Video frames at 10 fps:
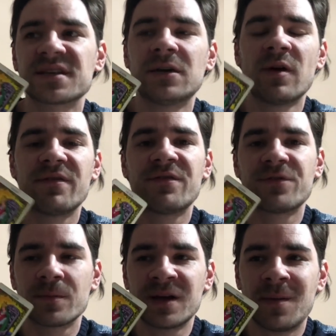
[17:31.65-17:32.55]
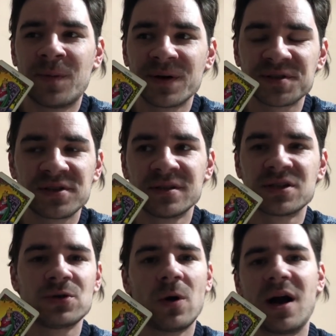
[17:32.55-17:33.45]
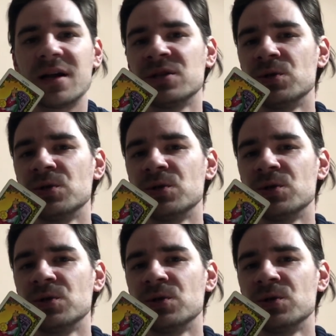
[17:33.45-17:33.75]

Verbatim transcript: however, from that person that you aren't